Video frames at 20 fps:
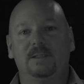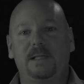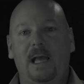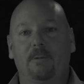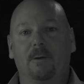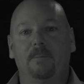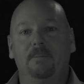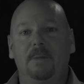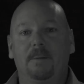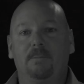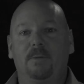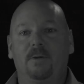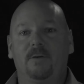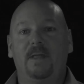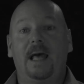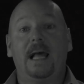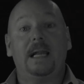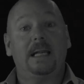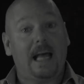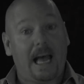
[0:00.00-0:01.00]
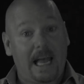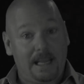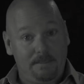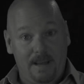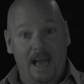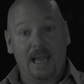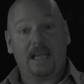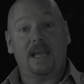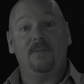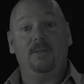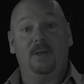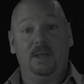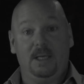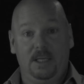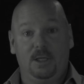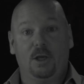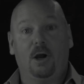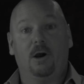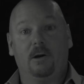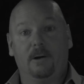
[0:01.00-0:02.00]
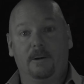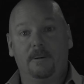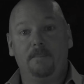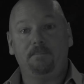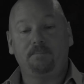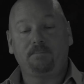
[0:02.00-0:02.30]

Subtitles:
I remembered that night back in the ER